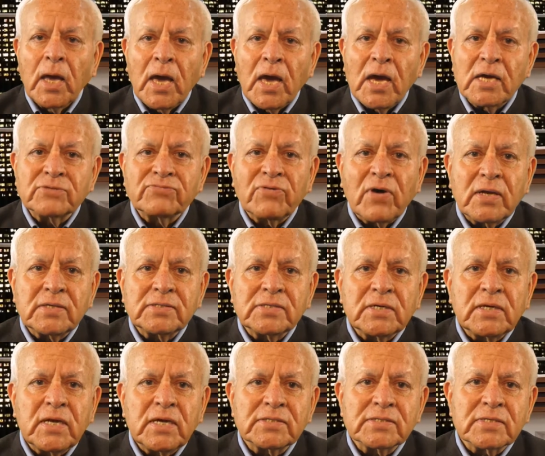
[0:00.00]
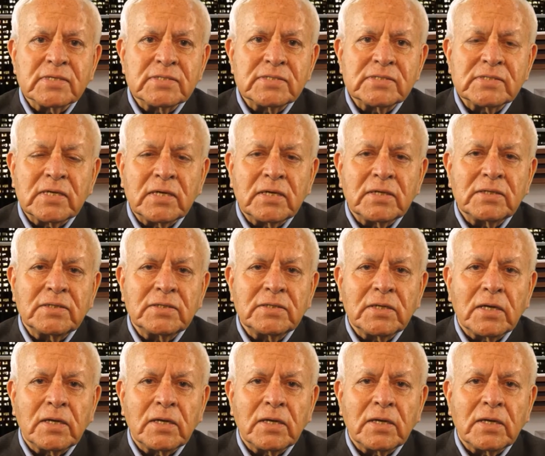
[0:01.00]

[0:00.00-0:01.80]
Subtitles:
As far as India is concerned,